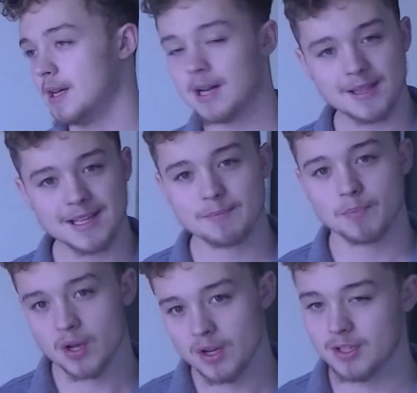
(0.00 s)
I think
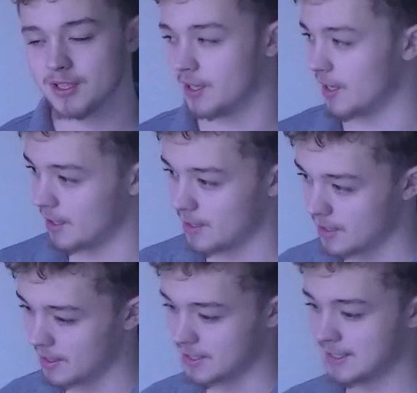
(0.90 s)
personally
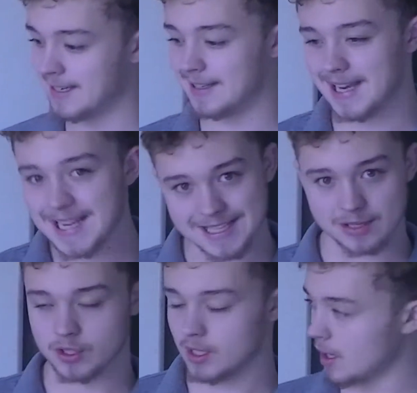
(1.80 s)
it's slightly easier
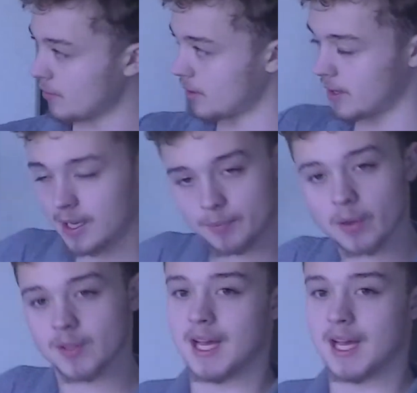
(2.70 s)
because you don't have to think about this